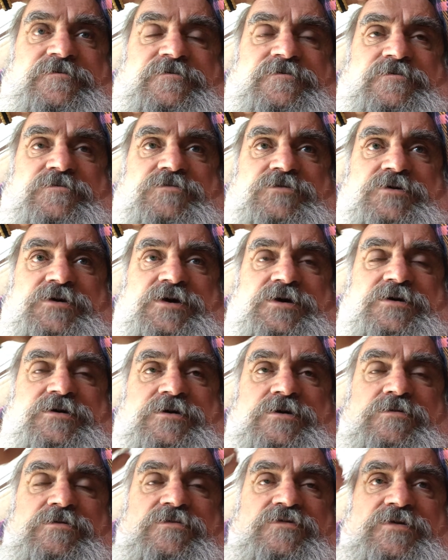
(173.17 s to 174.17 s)
I want to get
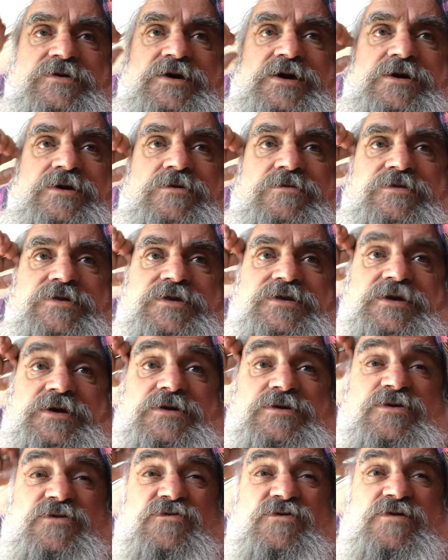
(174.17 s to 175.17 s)
going. If I get going today, I
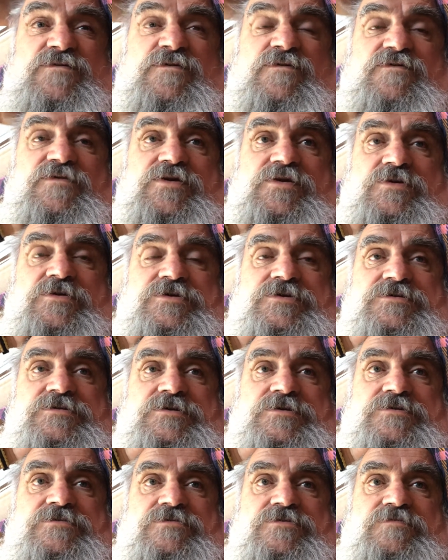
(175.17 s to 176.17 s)
drive overnight, see,
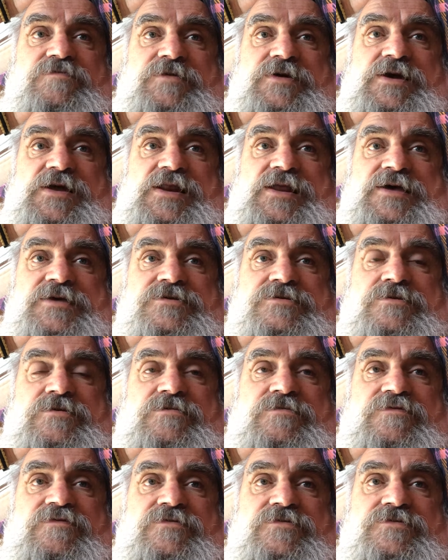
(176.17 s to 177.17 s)
so I'd be Glasgow
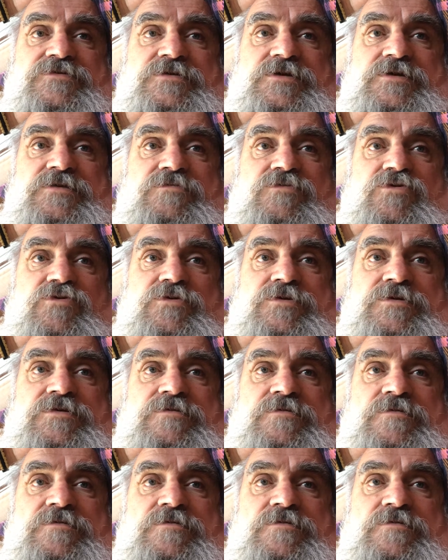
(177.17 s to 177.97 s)
first thing in the morning.